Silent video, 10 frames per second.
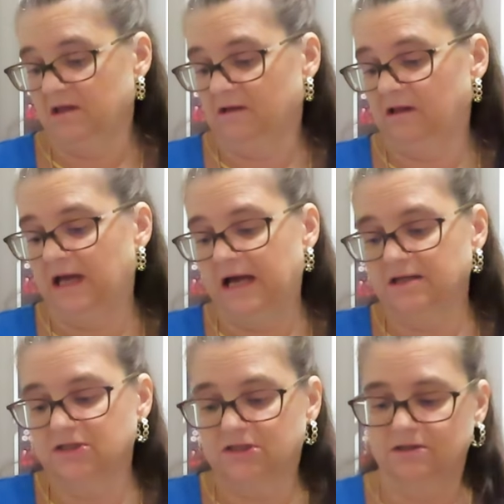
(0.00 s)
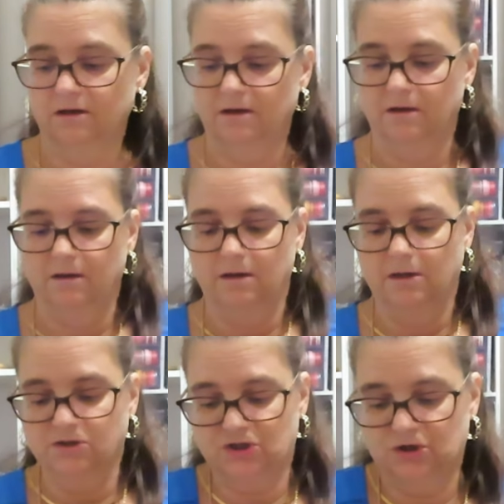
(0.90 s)
a little less
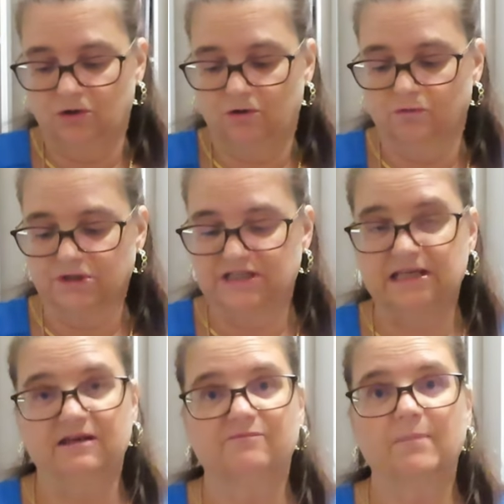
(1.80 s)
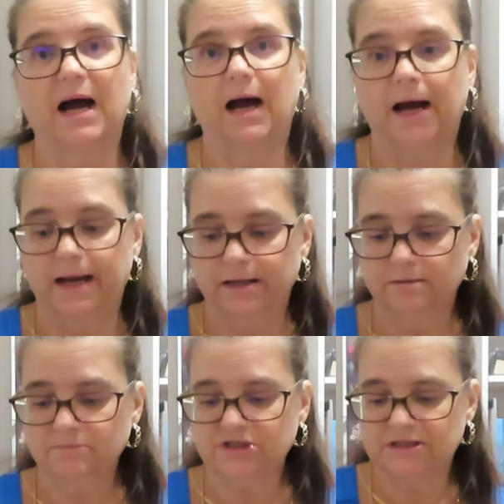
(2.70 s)
to receive my
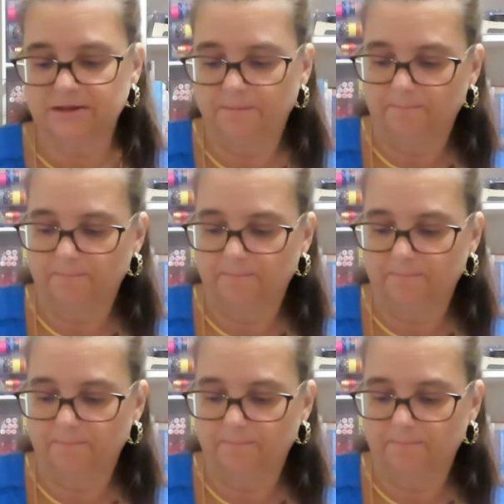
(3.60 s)
items,